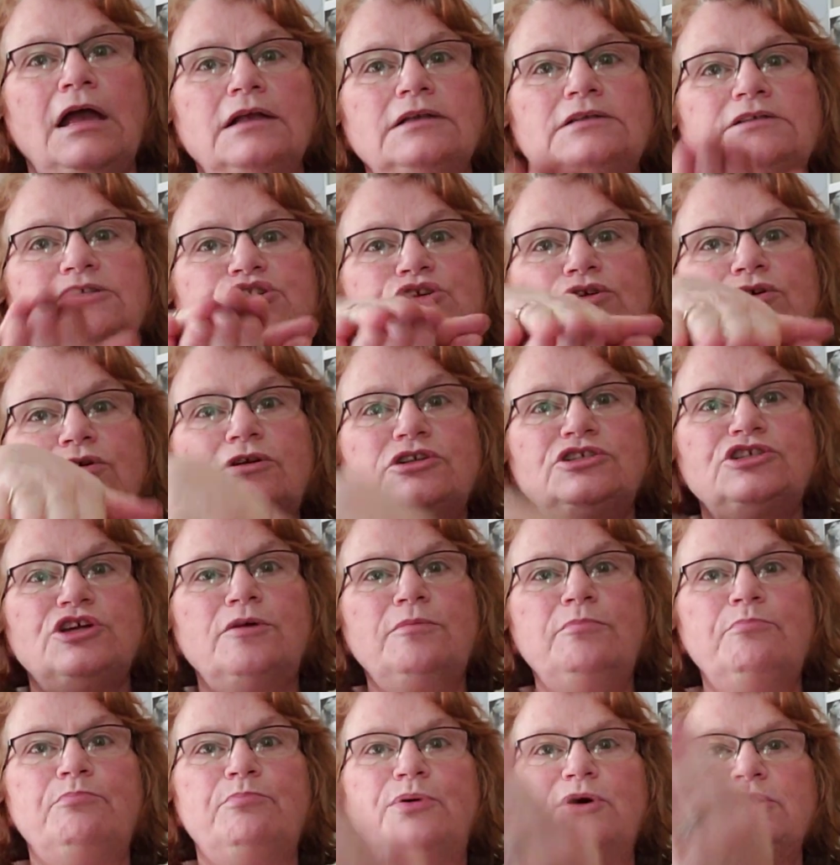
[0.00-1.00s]

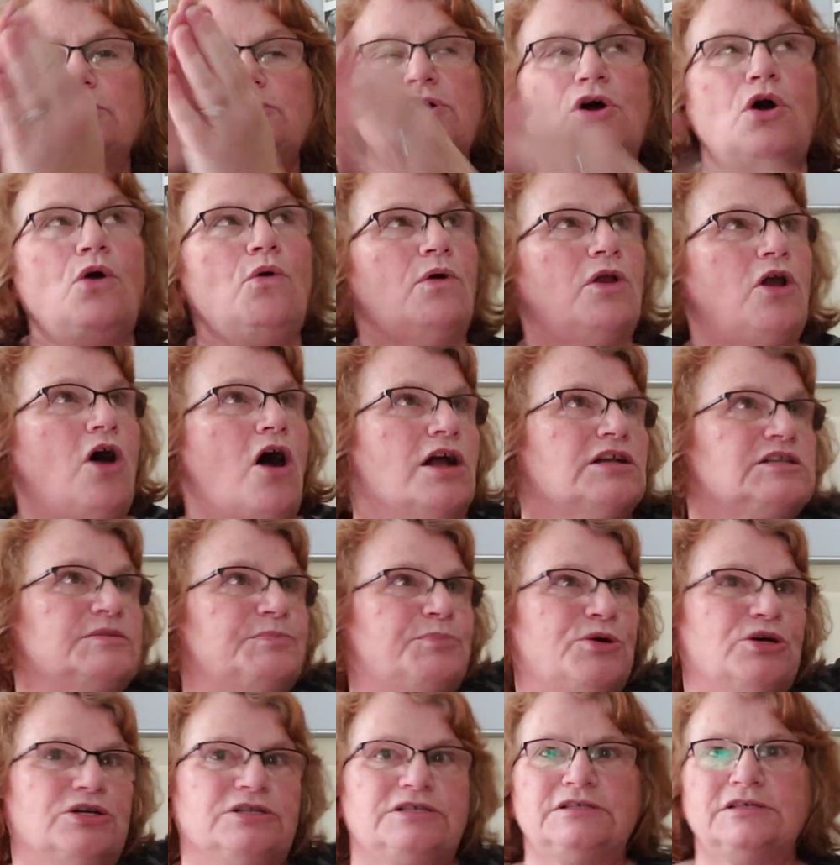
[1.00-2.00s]
octopus. Oh, an
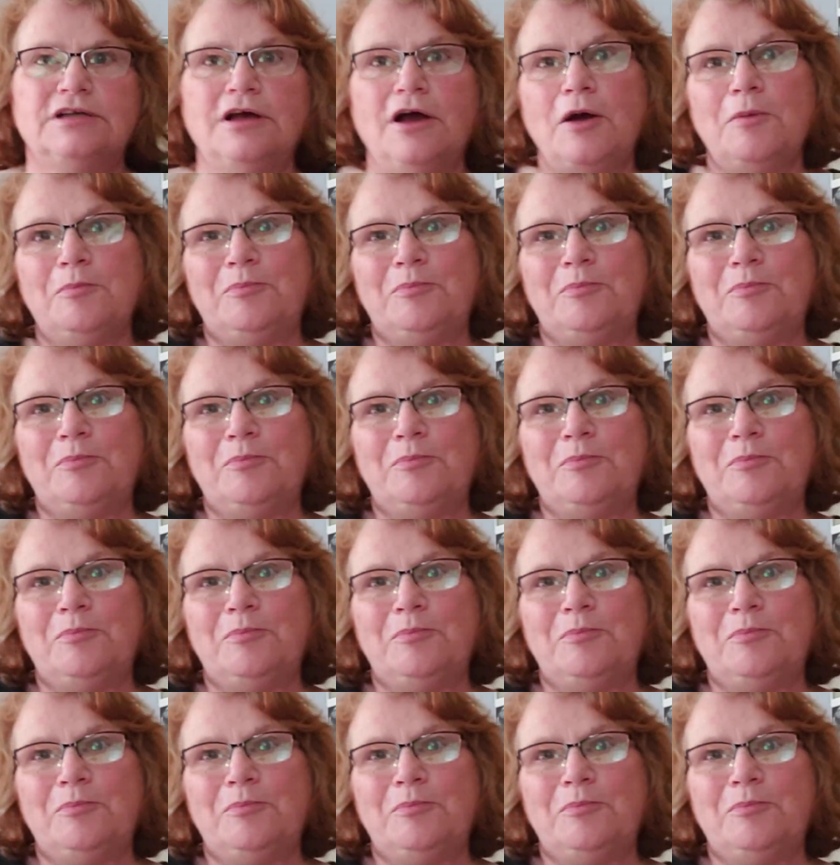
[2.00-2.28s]
octopus.